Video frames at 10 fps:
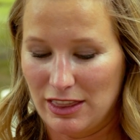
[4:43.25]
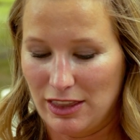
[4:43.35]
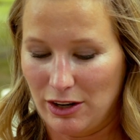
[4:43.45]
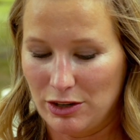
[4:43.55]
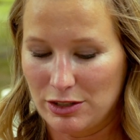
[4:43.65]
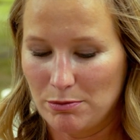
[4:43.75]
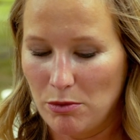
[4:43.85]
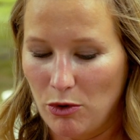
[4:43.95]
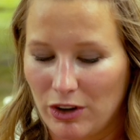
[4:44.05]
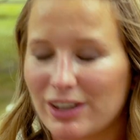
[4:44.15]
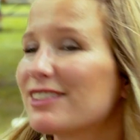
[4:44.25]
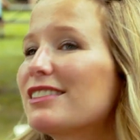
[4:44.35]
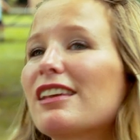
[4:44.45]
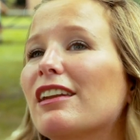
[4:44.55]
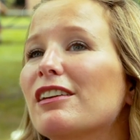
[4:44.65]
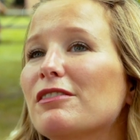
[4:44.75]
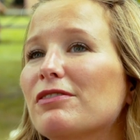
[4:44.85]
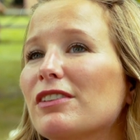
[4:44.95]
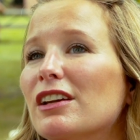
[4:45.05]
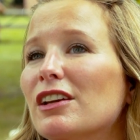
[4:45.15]
there is more incentive
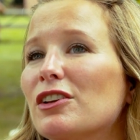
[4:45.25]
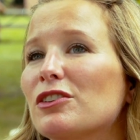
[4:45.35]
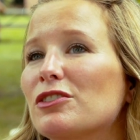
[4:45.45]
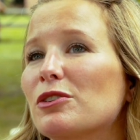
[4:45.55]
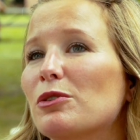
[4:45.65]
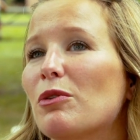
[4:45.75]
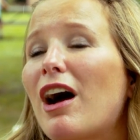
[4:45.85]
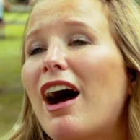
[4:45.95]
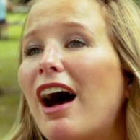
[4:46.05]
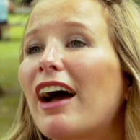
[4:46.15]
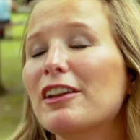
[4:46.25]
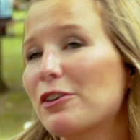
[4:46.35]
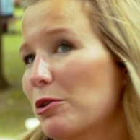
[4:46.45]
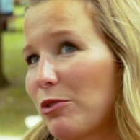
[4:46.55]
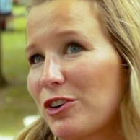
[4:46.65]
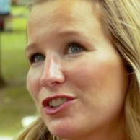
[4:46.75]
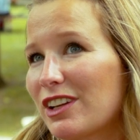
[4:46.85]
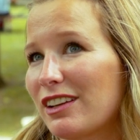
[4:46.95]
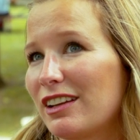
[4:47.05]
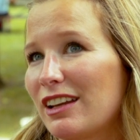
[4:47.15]
to hide an
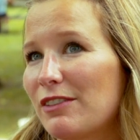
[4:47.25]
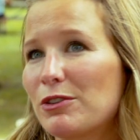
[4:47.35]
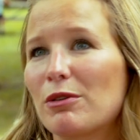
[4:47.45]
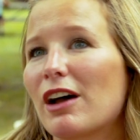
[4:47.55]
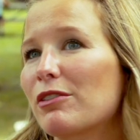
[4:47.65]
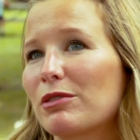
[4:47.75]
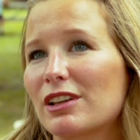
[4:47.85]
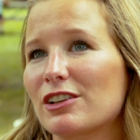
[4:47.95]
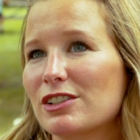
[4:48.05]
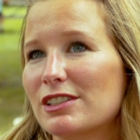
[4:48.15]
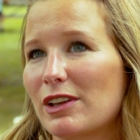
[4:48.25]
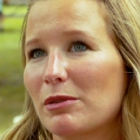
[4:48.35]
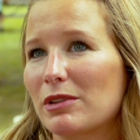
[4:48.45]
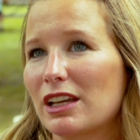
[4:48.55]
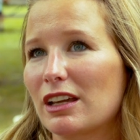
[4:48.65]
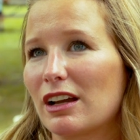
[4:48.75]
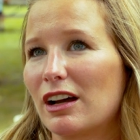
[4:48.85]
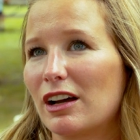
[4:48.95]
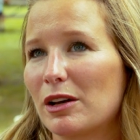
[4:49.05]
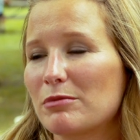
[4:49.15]
abortion if you have a religious family,
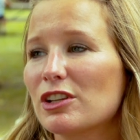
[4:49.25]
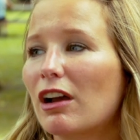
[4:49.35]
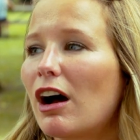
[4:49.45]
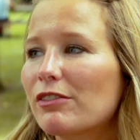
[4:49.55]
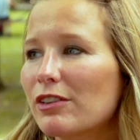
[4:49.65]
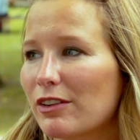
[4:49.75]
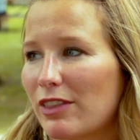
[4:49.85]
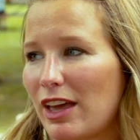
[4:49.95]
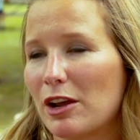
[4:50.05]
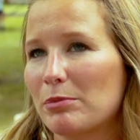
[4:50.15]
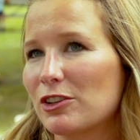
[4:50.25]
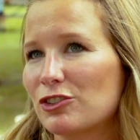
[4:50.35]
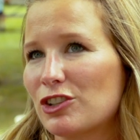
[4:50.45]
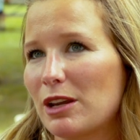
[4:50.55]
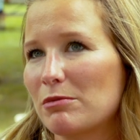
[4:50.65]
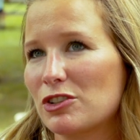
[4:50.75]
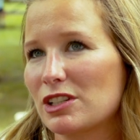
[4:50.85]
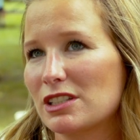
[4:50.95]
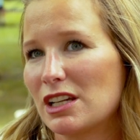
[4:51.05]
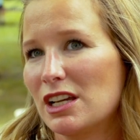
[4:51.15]
to cover that up. The shame
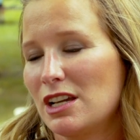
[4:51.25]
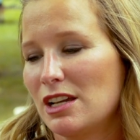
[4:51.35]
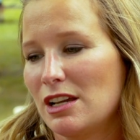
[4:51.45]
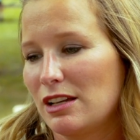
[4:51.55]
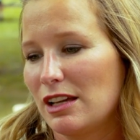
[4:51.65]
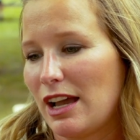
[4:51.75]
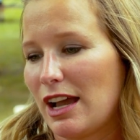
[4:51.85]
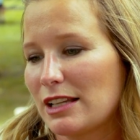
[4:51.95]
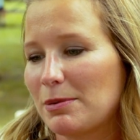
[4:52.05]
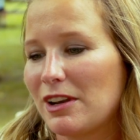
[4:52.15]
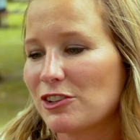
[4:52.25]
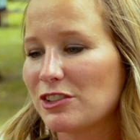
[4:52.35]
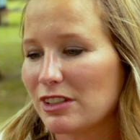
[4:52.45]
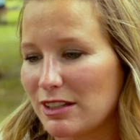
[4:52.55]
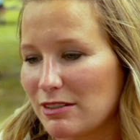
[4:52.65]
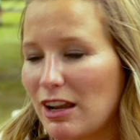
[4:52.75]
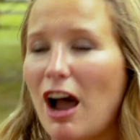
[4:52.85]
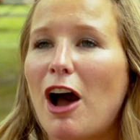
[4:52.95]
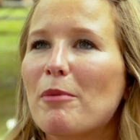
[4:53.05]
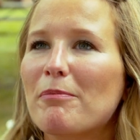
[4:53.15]
just exponentially
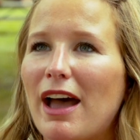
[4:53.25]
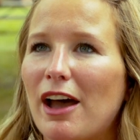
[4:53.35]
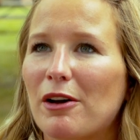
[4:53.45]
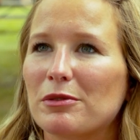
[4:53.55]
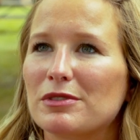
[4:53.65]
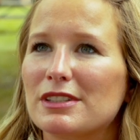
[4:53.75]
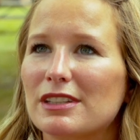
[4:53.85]
compounds,